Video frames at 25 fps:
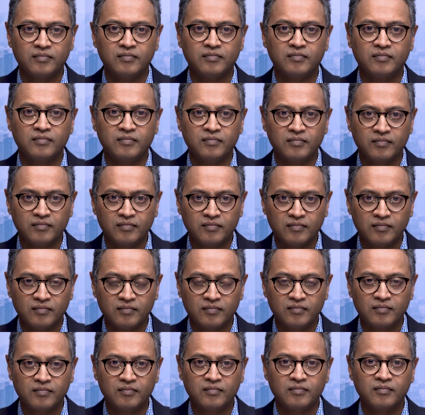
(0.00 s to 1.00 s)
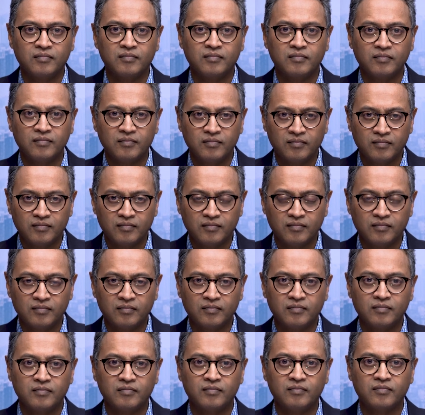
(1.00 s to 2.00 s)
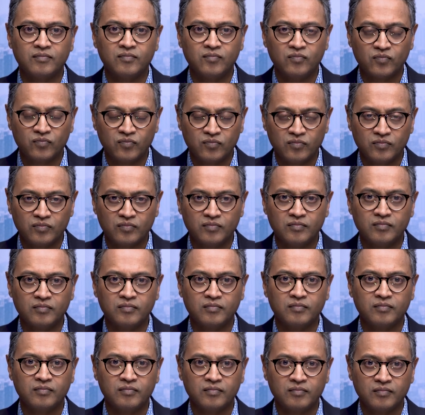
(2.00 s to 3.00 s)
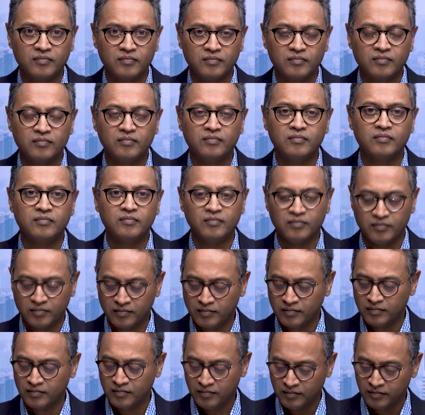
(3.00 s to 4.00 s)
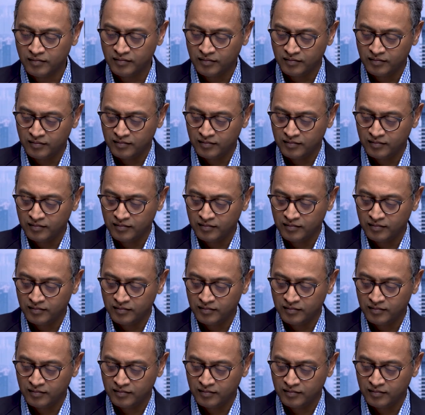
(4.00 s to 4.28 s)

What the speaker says: No words are spoken by the person on screen.